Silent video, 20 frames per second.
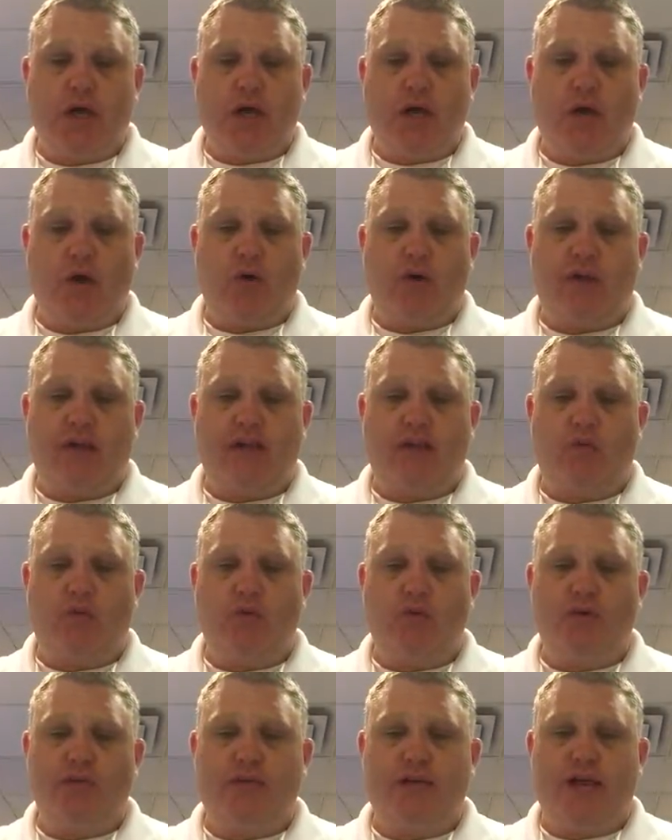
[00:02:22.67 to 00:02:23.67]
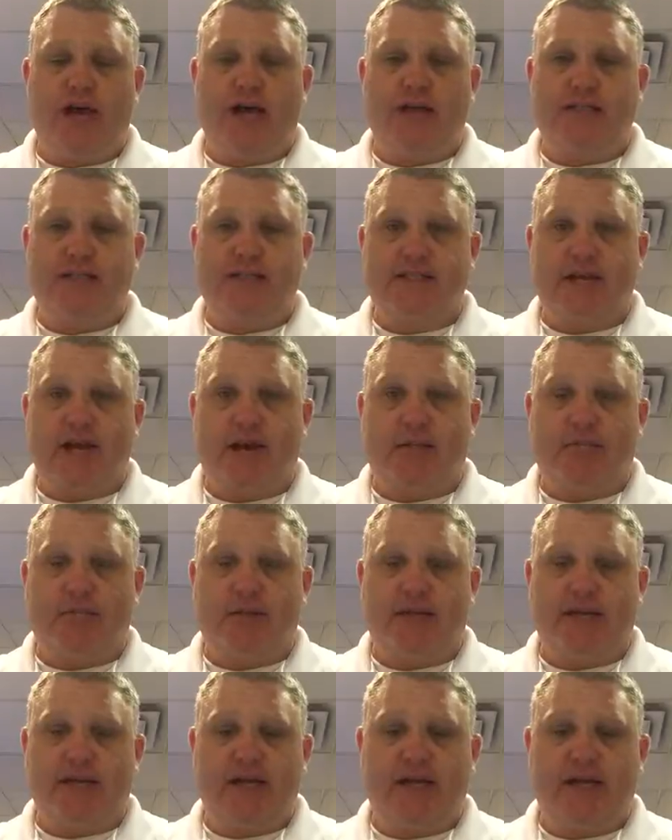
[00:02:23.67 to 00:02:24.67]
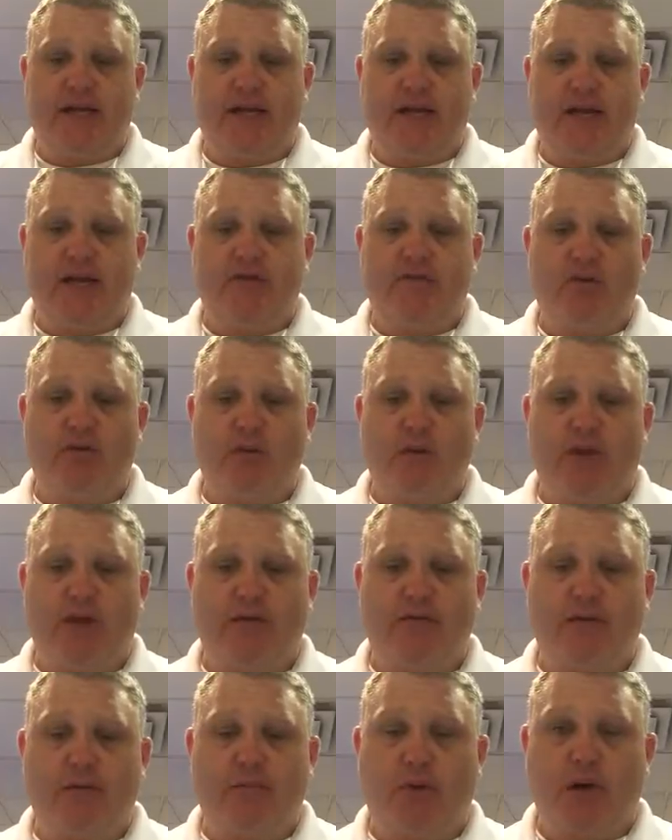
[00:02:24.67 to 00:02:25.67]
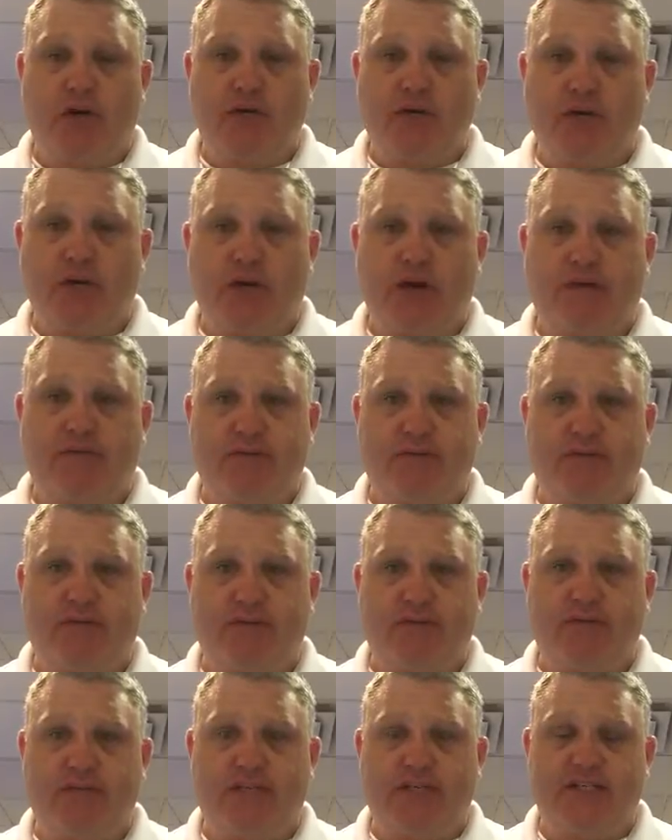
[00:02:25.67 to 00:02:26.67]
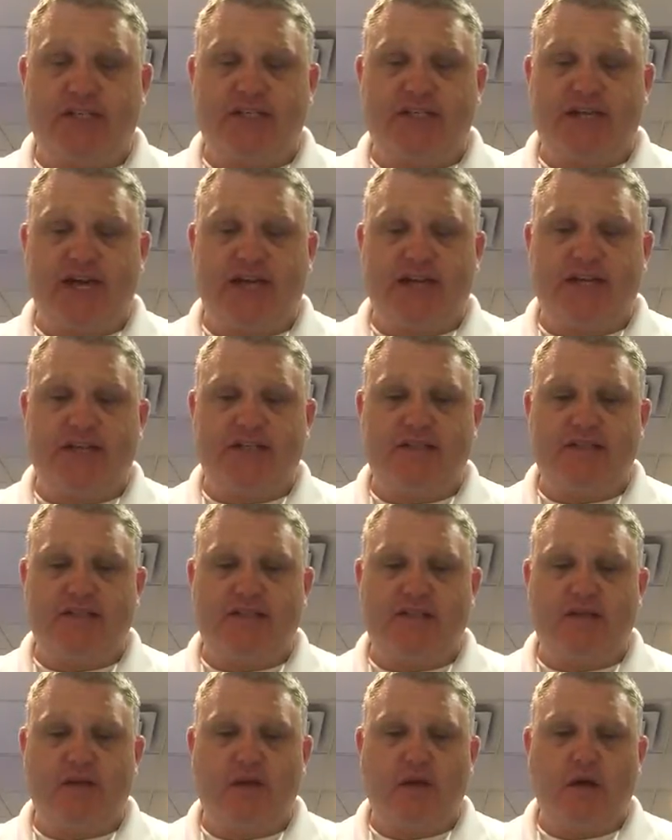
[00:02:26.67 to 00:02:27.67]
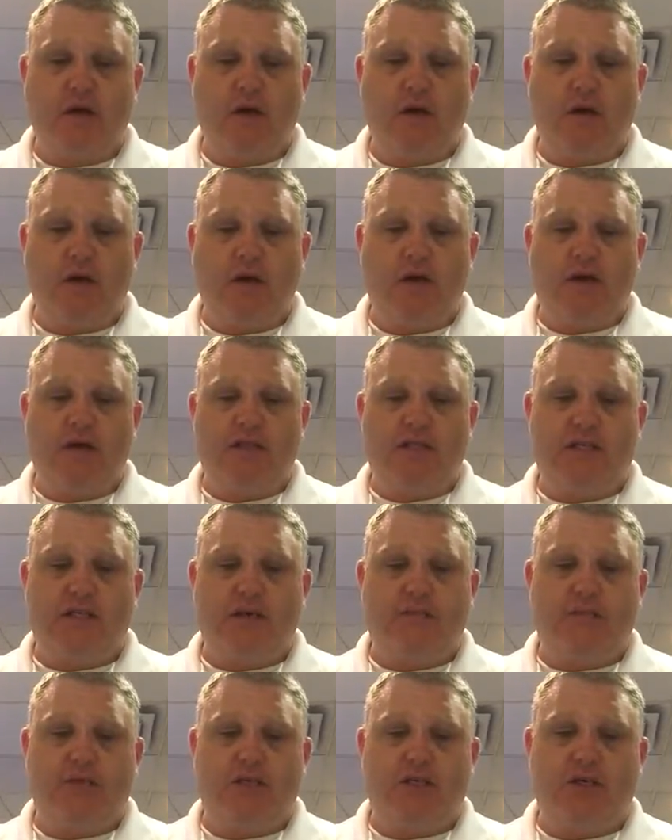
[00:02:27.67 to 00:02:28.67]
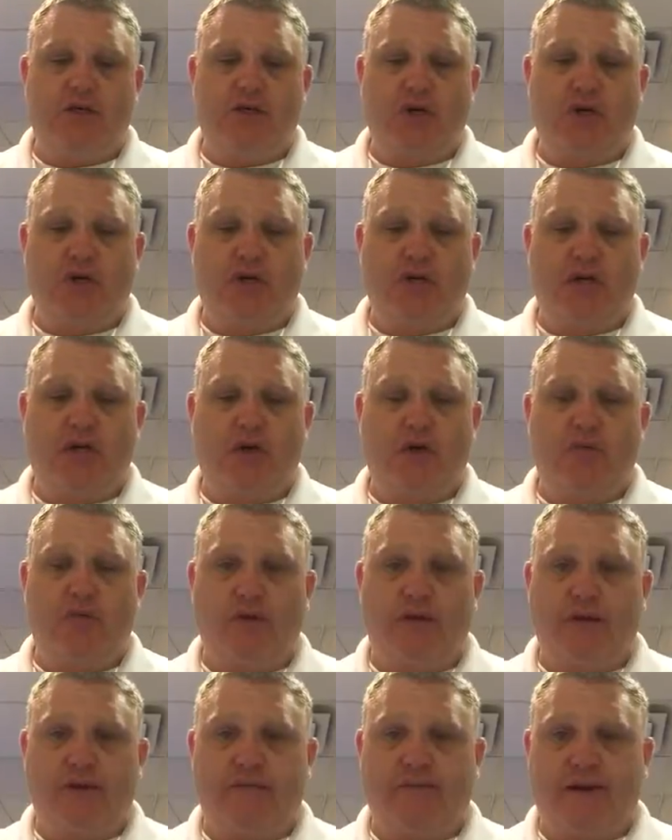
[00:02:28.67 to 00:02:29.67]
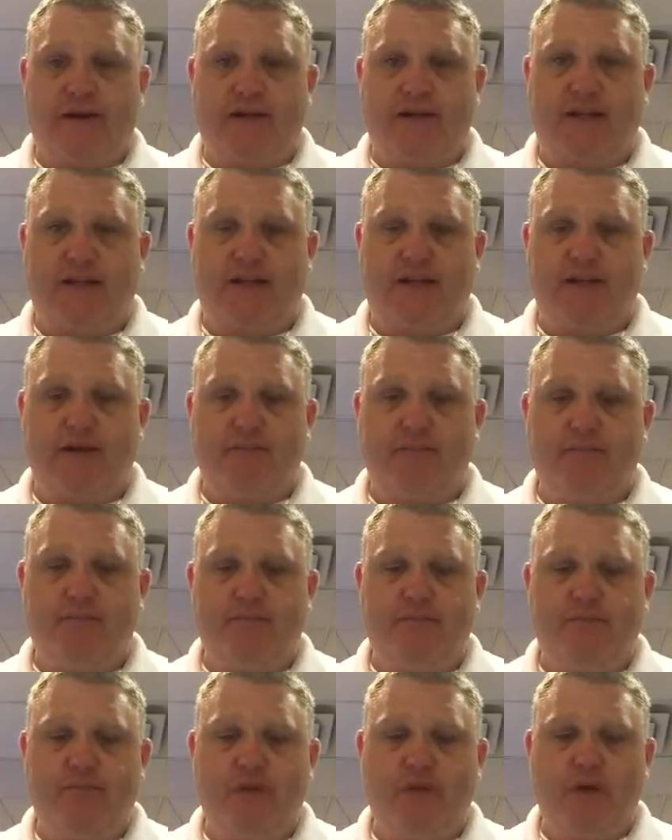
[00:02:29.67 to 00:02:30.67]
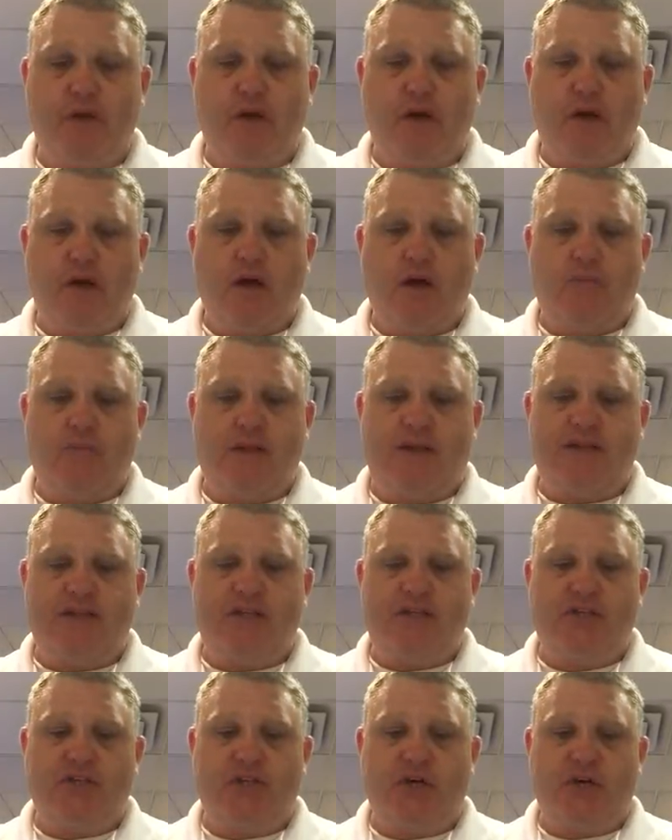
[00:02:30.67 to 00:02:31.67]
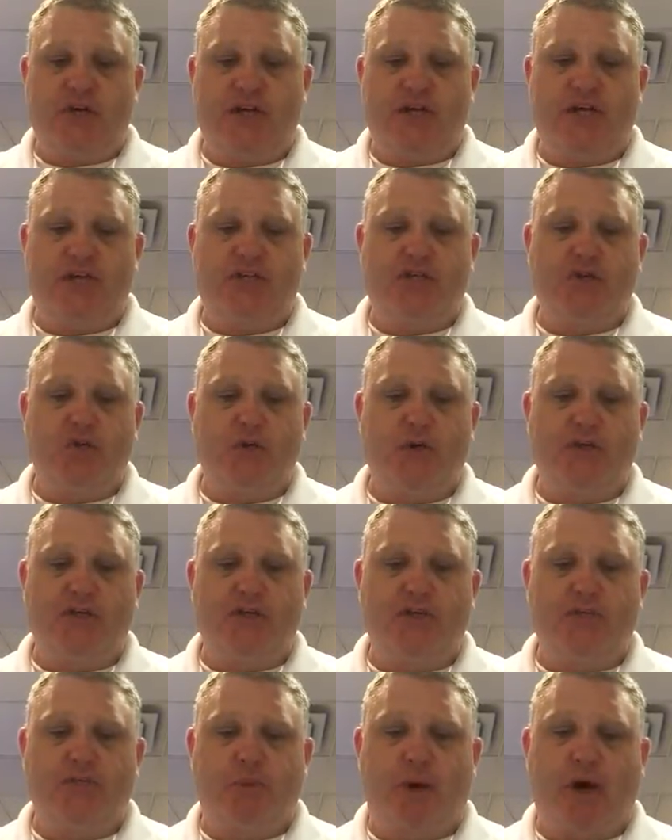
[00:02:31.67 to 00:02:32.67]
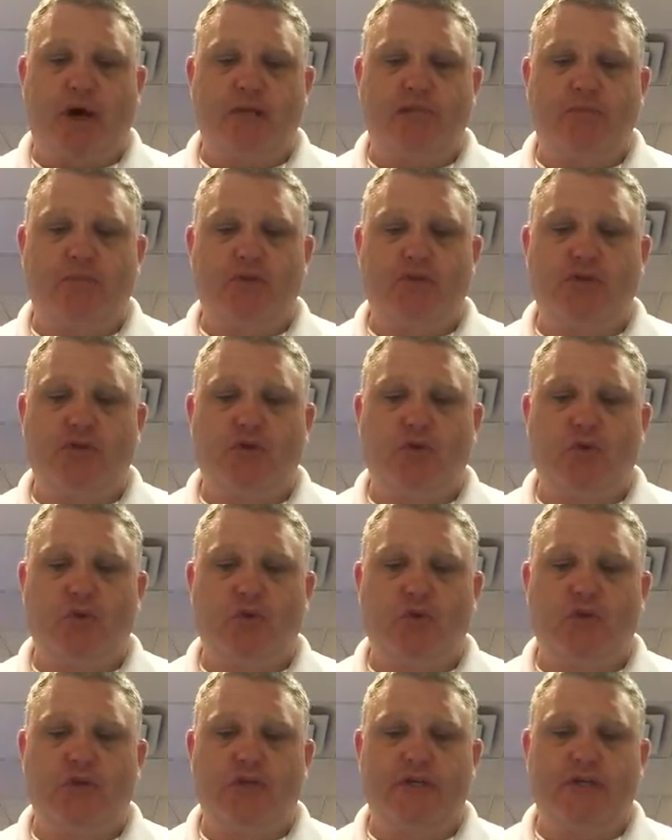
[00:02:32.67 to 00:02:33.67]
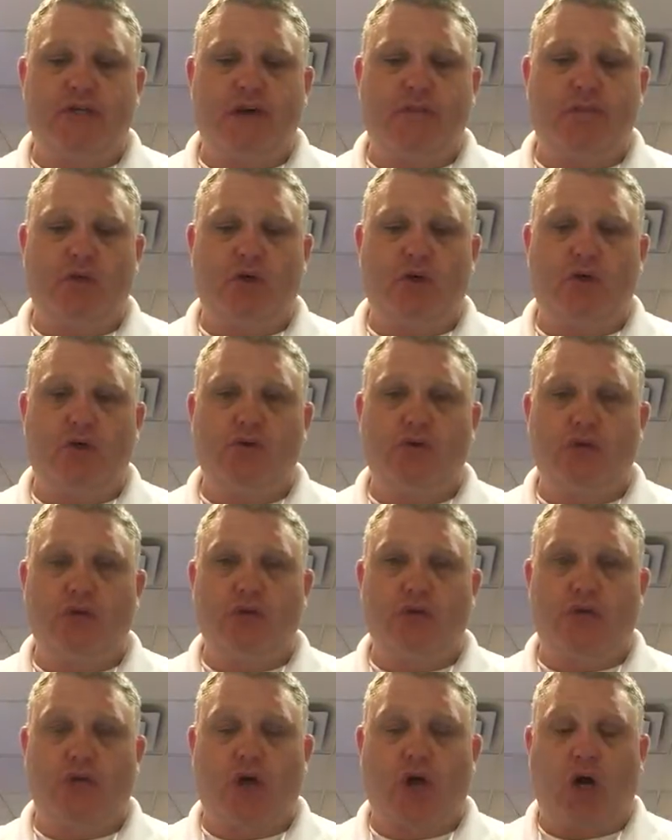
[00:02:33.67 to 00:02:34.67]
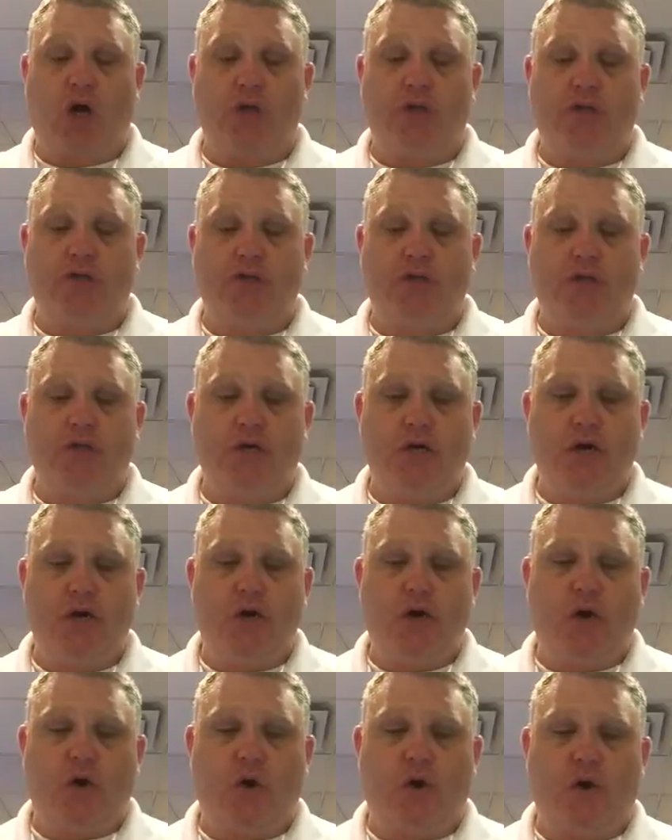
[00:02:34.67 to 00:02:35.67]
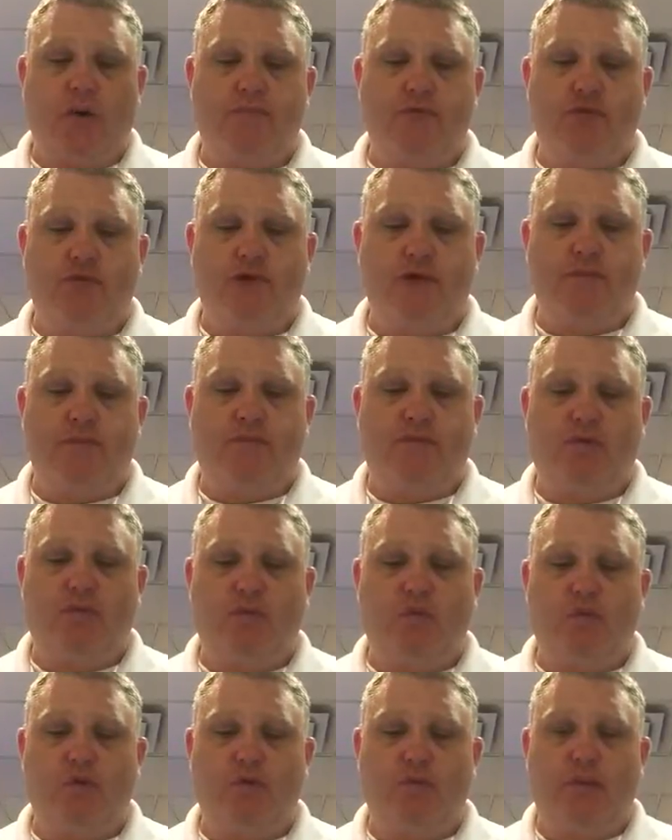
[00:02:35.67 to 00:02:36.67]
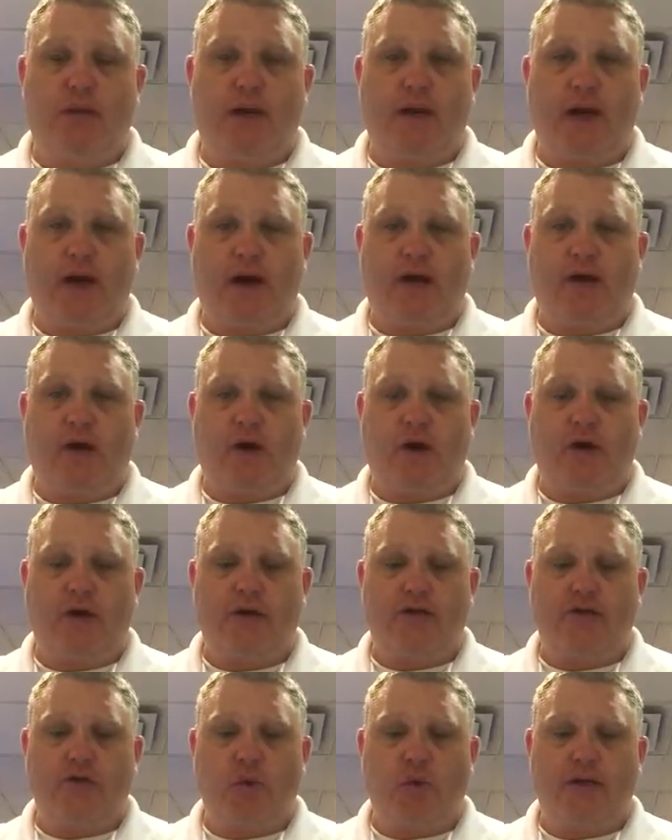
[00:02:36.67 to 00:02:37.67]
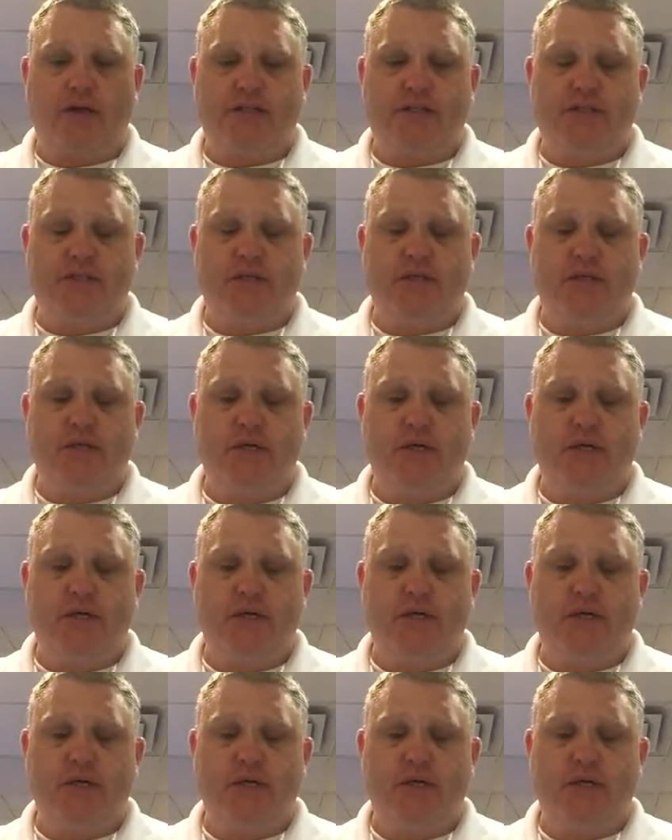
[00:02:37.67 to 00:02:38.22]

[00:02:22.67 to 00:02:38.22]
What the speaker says: Noted that the wound did not stop bleeding even with heavy pressure after 15 seconds. Slipped the tourniquet over the affected limb. Placed the tourniquet 2 inches proximal to the wound, example closer to the heart or upstream of the wound but not on a joint.